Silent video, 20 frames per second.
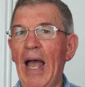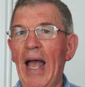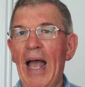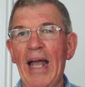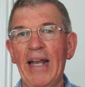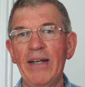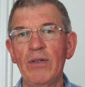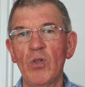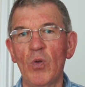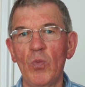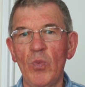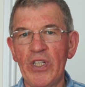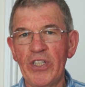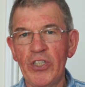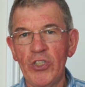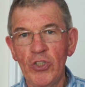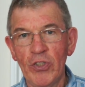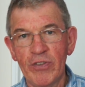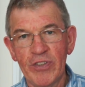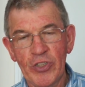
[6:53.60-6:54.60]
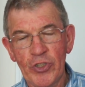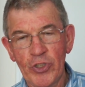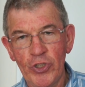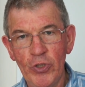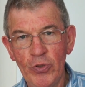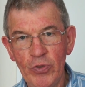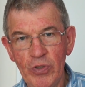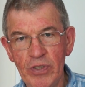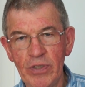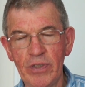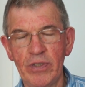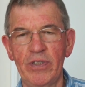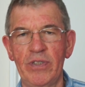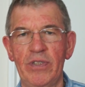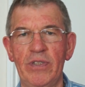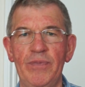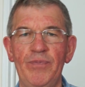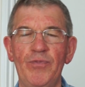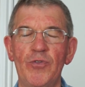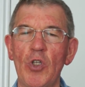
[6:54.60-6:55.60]
And whether you're a student,
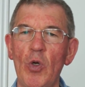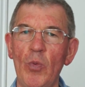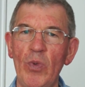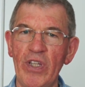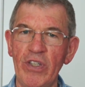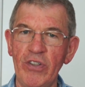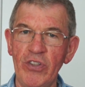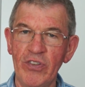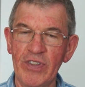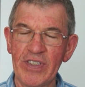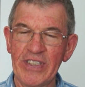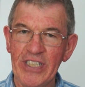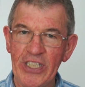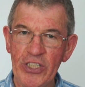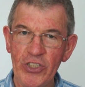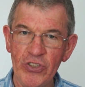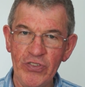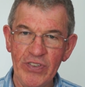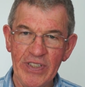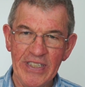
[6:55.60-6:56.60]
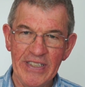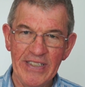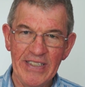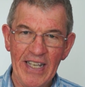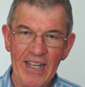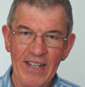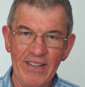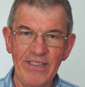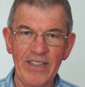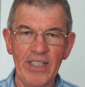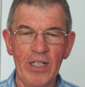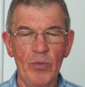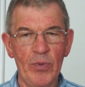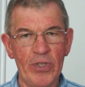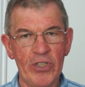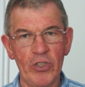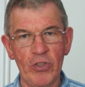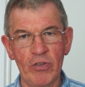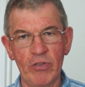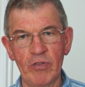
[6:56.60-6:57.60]
whether you're a teacher in this area,
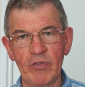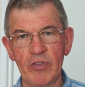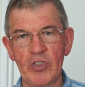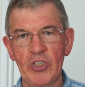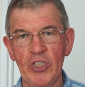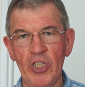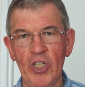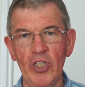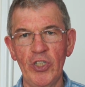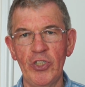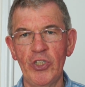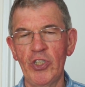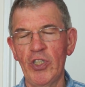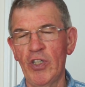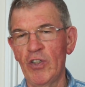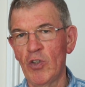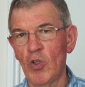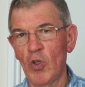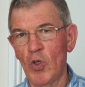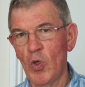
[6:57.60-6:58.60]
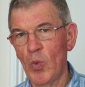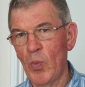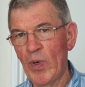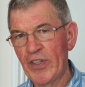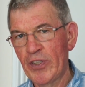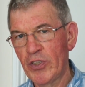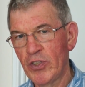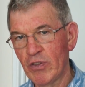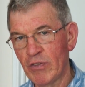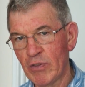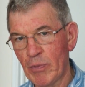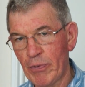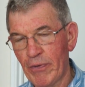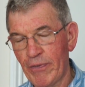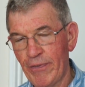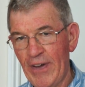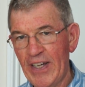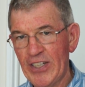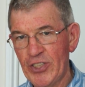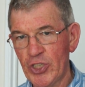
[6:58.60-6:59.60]
whether you're a researcher, or whether you're a
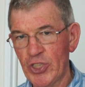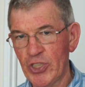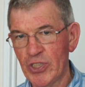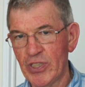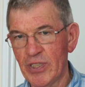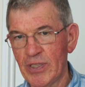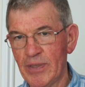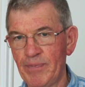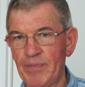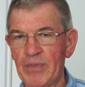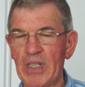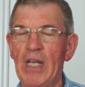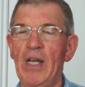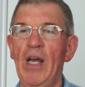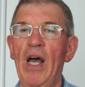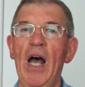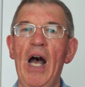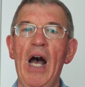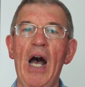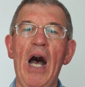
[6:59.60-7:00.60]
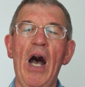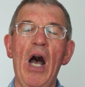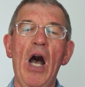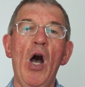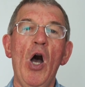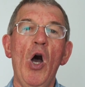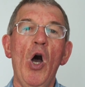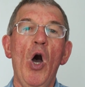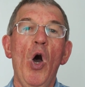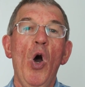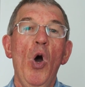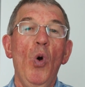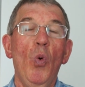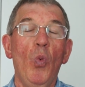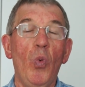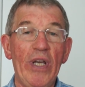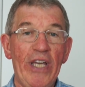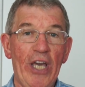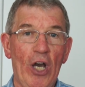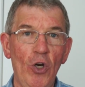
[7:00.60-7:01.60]
professional,
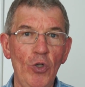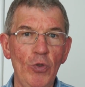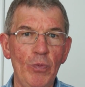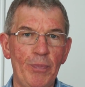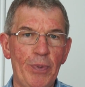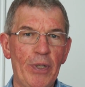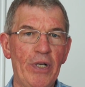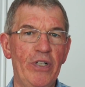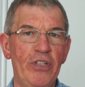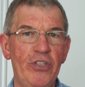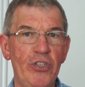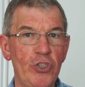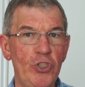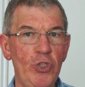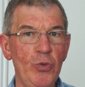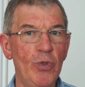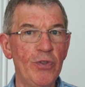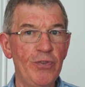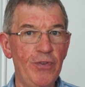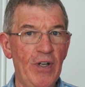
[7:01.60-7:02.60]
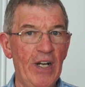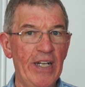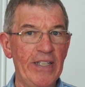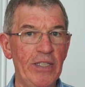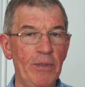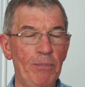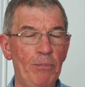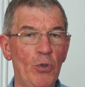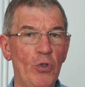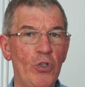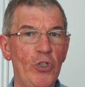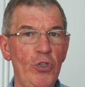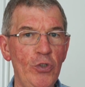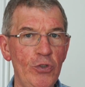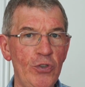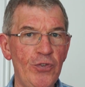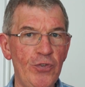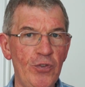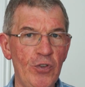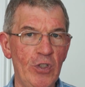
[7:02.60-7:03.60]
we hope that you will find the book
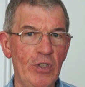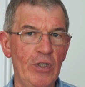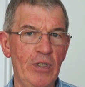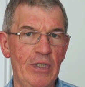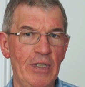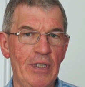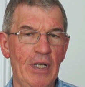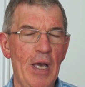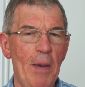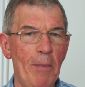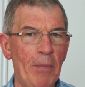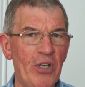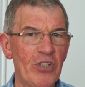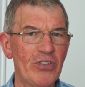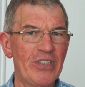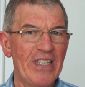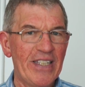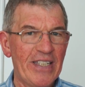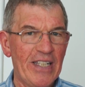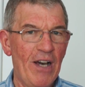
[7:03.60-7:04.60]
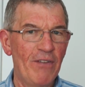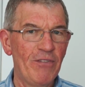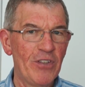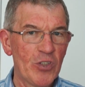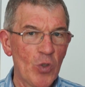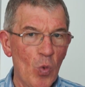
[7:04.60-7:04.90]
useful because it covers